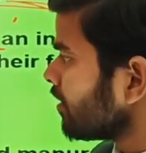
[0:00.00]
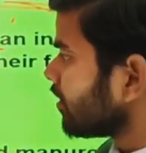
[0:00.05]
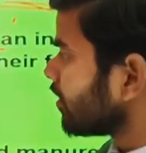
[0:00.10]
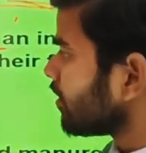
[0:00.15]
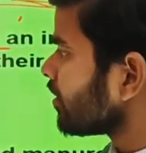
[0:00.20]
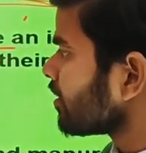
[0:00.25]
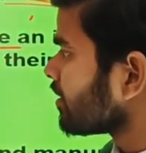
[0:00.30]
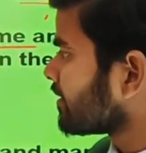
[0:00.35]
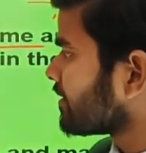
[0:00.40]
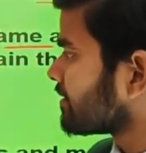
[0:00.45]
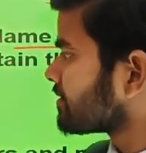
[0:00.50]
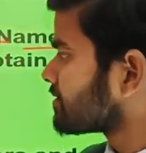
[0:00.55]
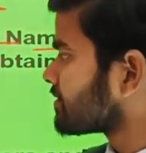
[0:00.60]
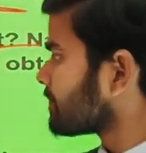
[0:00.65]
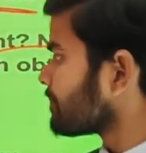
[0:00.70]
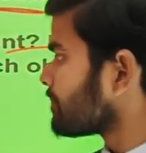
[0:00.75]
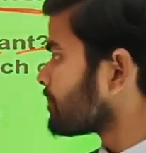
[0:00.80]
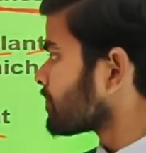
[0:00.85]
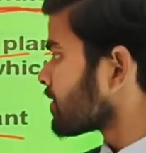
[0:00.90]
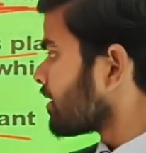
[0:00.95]
Alright.
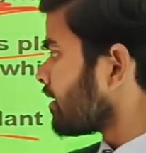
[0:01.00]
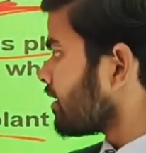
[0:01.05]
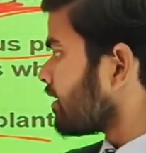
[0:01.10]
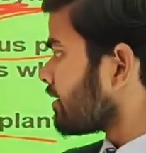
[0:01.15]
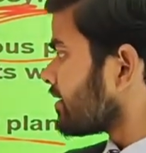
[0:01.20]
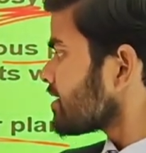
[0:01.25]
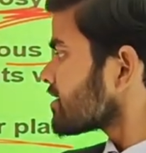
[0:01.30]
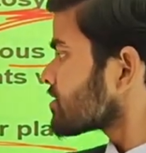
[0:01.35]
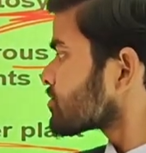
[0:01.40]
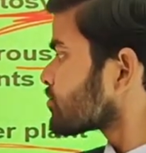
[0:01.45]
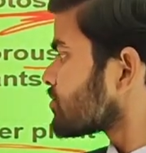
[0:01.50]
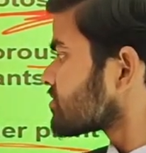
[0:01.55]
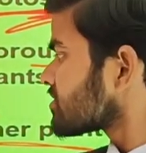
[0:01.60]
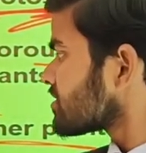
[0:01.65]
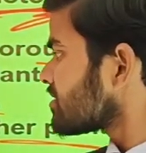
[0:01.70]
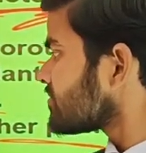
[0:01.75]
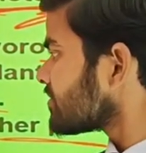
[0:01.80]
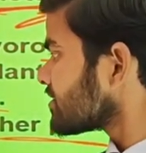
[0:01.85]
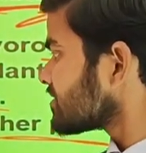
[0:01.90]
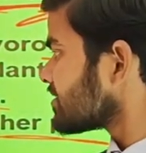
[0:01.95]
Next,
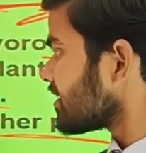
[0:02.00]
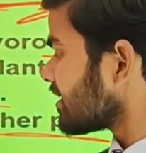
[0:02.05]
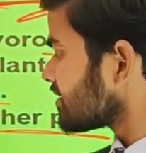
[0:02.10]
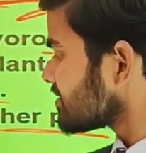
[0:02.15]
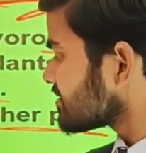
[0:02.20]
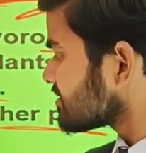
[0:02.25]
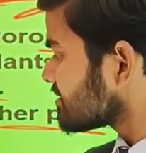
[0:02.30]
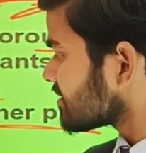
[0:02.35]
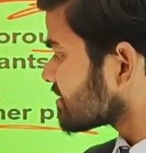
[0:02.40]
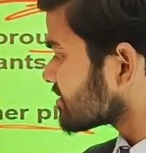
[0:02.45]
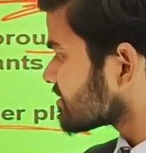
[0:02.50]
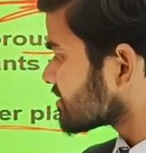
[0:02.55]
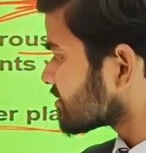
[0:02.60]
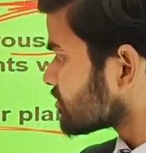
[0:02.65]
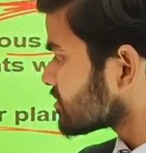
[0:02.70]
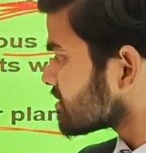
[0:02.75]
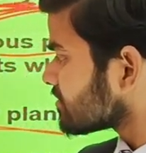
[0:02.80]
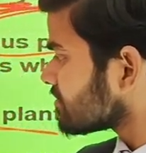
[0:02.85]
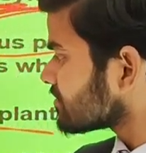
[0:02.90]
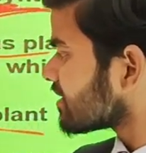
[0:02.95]
question number 36.
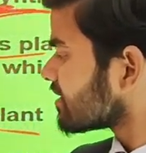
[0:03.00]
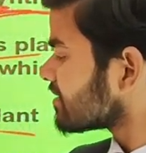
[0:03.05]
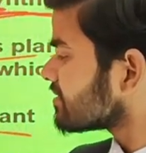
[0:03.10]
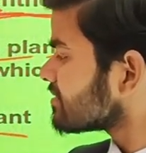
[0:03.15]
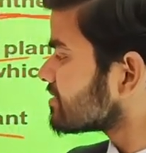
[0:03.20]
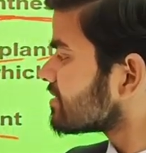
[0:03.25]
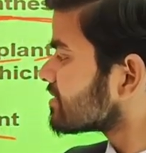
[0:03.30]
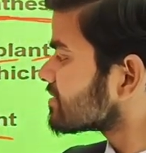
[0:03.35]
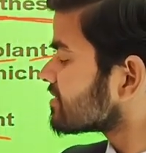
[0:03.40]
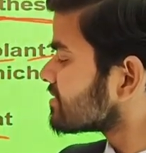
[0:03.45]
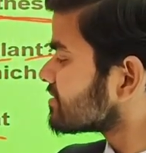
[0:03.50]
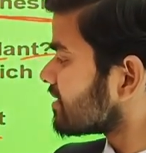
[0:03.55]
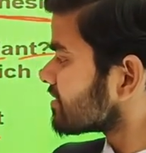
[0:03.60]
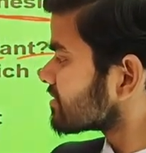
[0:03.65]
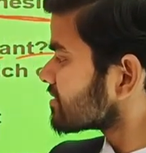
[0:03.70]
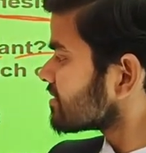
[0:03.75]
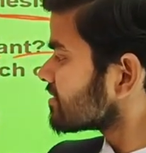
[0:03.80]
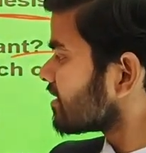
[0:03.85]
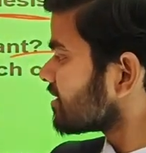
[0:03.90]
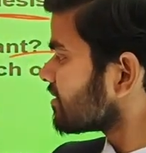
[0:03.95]
Question number 36 is
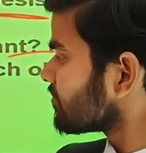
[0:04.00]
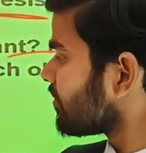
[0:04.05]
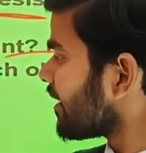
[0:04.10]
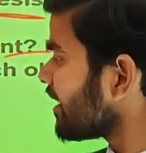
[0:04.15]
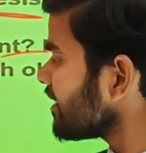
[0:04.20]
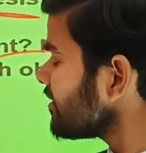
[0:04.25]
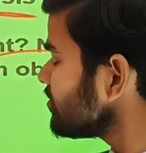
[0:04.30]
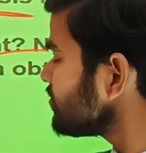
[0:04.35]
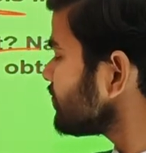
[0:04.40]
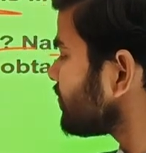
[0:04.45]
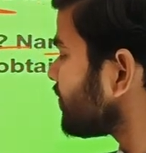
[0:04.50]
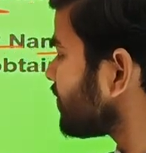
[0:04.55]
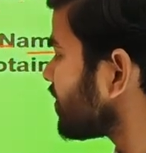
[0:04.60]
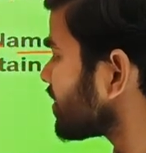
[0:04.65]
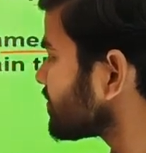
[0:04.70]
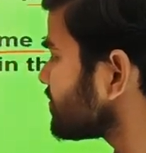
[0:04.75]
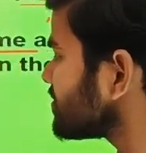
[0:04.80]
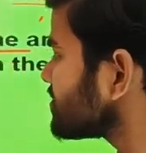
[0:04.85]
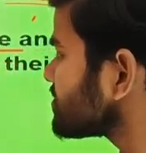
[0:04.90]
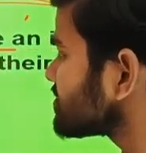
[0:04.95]
asking that why do
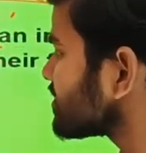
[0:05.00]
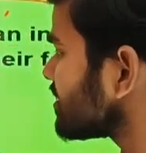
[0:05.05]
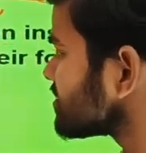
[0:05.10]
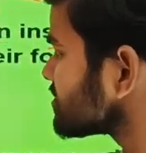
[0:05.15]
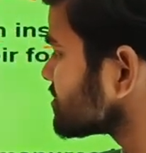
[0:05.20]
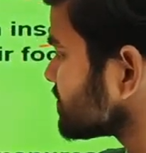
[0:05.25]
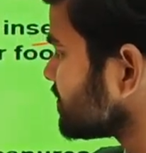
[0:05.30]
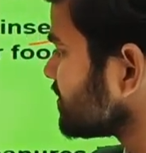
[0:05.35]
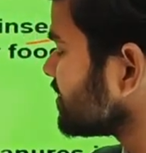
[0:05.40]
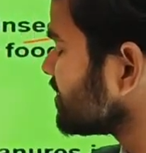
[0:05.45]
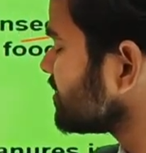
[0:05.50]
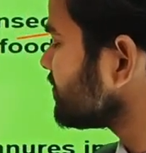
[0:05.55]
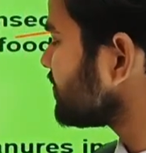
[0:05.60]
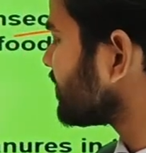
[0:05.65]
farmers spread